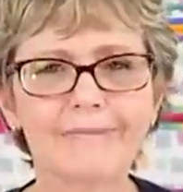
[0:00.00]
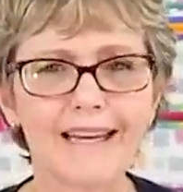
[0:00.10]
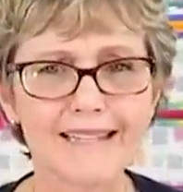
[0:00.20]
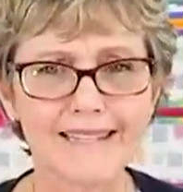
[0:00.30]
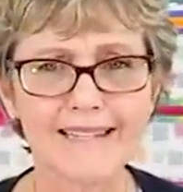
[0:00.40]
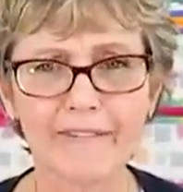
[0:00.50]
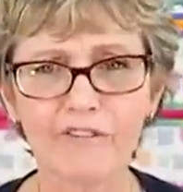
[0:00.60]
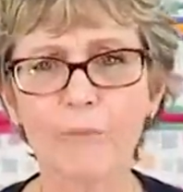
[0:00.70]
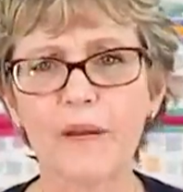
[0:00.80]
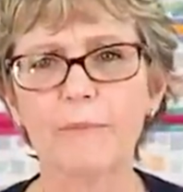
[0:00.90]

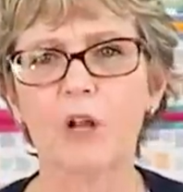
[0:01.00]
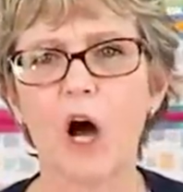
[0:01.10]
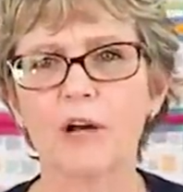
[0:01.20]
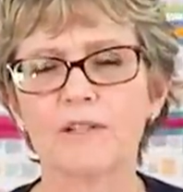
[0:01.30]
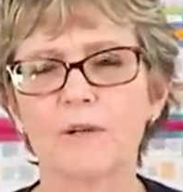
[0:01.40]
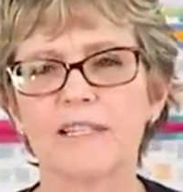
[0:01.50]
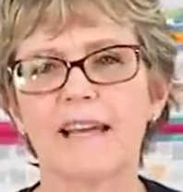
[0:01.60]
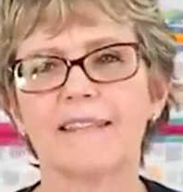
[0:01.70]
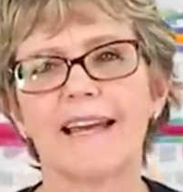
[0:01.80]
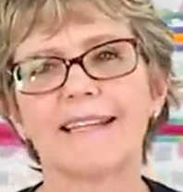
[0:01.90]
Several people also
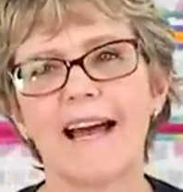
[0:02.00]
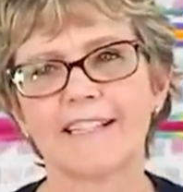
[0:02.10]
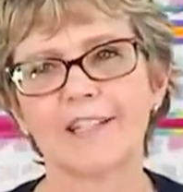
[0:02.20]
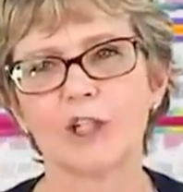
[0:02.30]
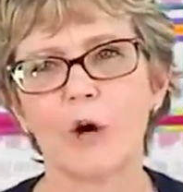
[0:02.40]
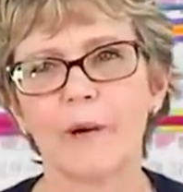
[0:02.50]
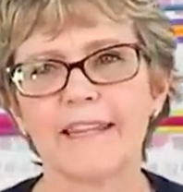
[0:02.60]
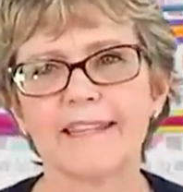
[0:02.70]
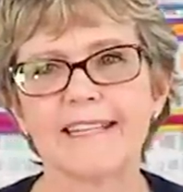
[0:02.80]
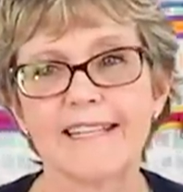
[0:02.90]
said they liked
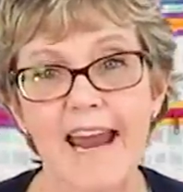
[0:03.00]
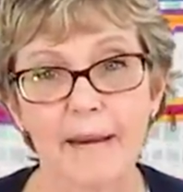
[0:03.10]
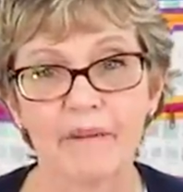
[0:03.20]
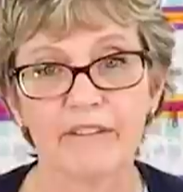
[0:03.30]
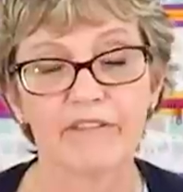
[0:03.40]
knowing the name of